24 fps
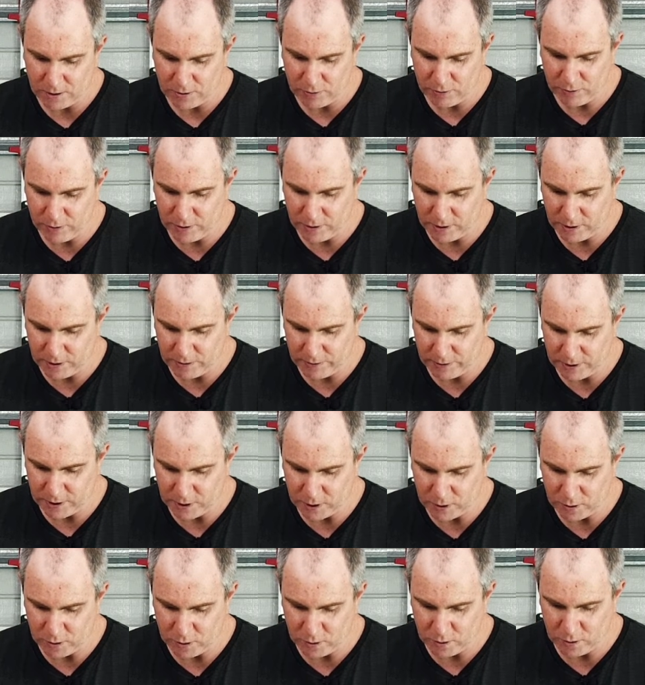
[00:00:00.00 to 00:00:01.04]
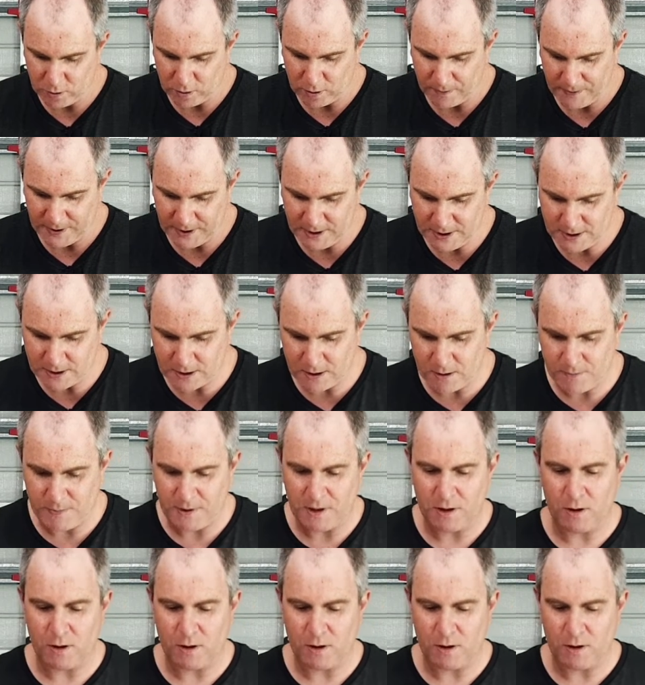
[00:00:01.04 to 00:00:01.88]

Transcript: Really, really cool. I mean, this could be